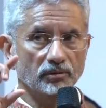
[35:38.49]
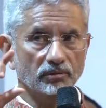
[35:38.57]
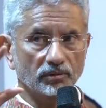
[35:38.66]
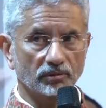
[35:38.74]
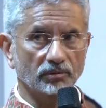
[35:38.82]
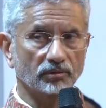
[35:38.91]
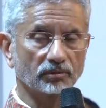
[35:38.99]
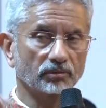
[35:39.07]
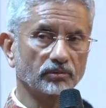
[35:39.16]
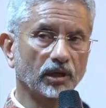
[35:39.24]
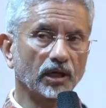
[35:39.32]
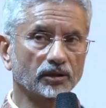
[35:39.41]

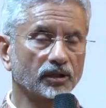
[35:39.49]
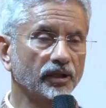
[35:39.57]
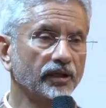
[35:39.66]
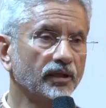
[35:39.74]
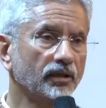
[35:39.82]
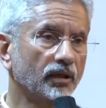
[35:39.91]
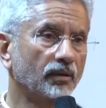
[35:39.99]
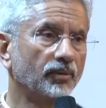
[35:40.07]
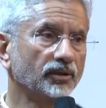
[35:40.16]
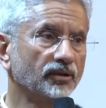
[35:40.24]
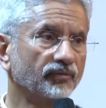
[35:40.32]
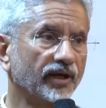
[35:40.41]
are clear
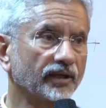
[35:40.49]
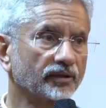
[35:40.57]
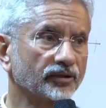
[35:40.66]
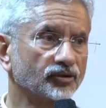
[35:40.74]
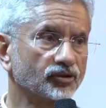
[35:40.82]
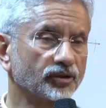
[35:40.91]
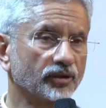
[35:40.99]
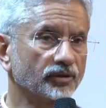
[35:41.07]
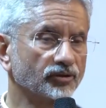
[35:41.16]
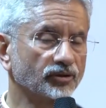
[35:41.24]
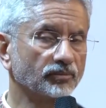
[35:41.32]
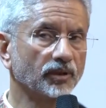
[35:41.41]
about the fact it's
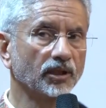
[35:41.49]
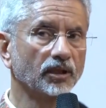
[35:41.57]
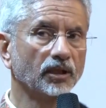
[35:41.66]
terrorism,